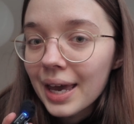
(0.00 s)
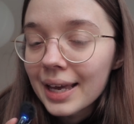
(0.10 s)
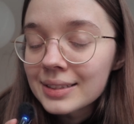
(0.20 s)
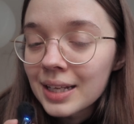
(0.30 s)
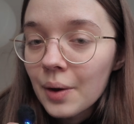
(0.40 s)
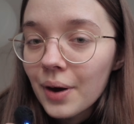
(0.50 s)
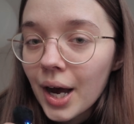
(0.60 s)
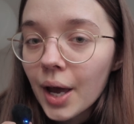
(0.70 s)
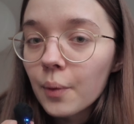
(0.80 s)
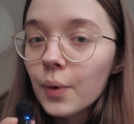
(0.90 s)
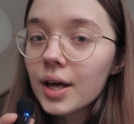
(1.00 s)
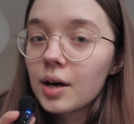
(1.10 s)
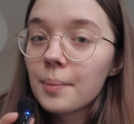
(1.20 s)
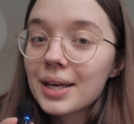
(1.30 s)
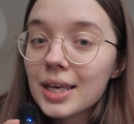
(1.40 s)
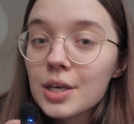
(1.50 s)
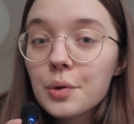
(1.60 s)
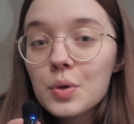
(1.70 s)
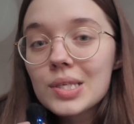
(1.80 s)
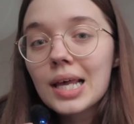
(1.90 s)
and now I will make
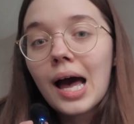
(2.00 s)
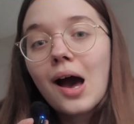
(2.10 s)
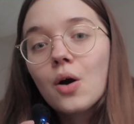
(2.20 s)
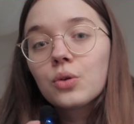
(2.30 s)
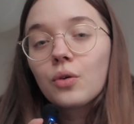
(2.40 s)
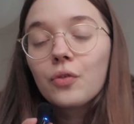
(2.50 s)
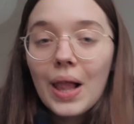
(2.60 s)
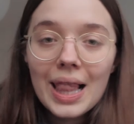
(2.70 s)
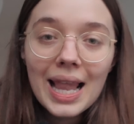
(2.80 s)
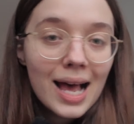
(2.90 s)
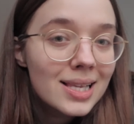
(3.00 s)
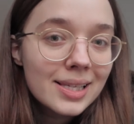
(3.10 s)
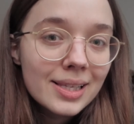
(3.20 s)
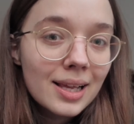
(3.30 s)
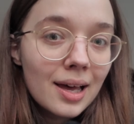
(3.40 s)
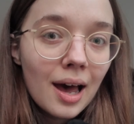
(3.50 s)
use out of last